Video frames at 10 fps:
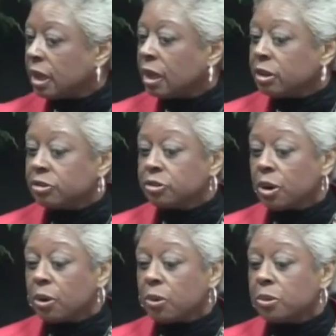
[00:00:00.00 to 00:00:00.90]

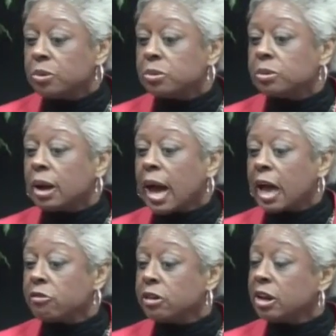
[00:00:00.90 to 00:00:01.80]
So I
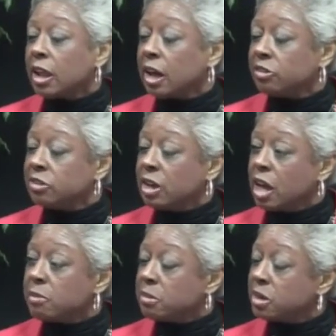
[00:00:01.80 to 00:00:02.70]
realized
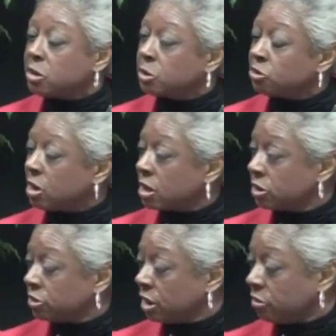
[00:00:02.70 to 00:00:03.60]
now my mother was trying to
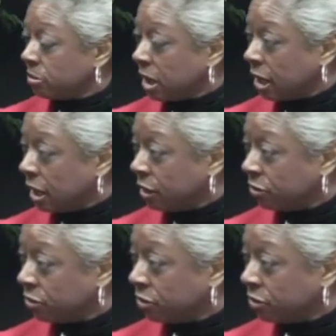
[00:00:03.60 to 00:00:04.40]
save my life.